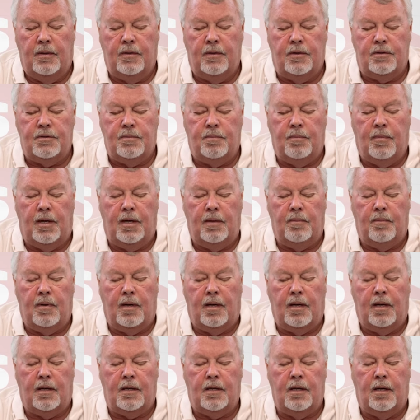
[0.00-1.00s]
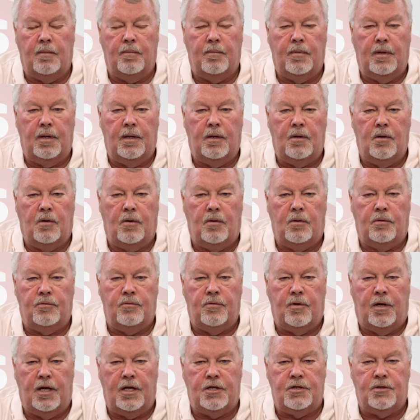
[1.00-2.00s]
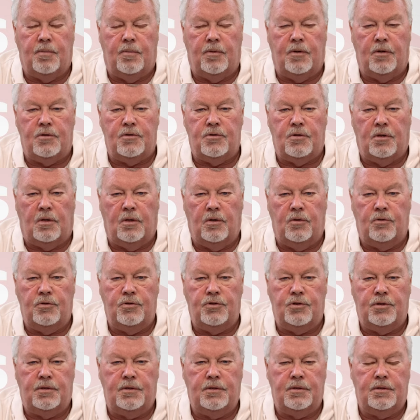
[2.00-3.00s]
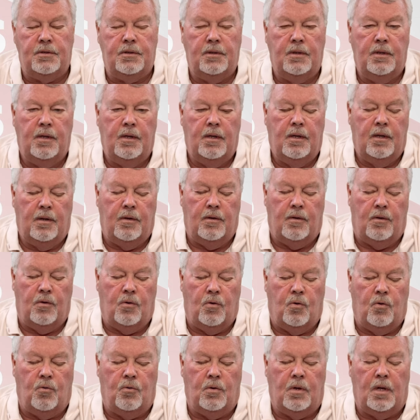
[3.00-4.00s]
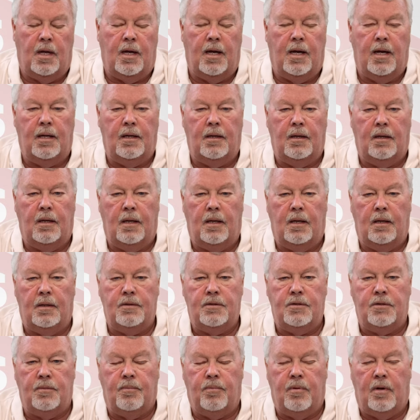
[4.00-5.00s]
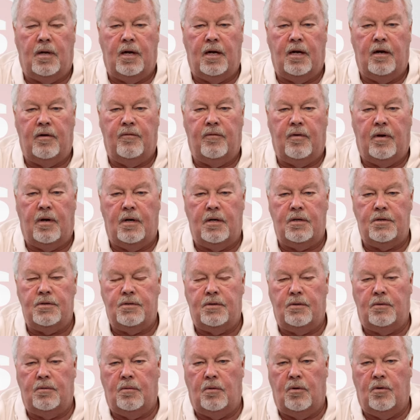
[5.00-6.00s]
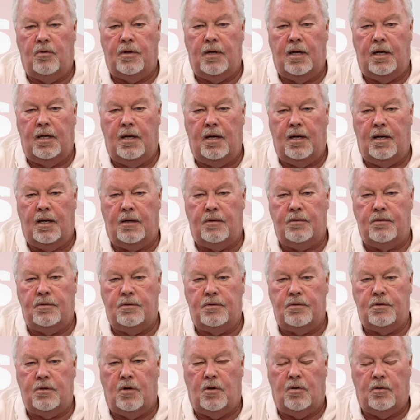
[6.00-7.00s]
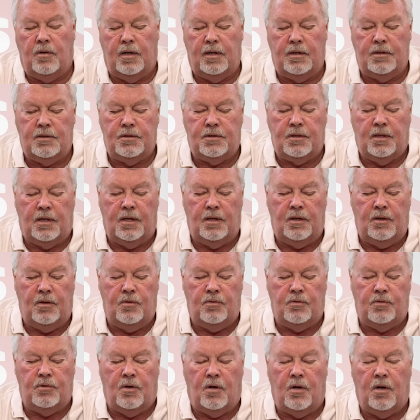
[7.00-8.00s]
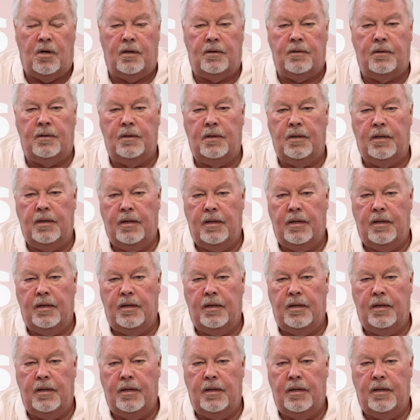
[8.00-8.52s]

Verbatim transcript: It's made by a company called Transmitter Solutions. They're an old line uh, supplier of ours. They're located out in Salt Lake City, Utah, and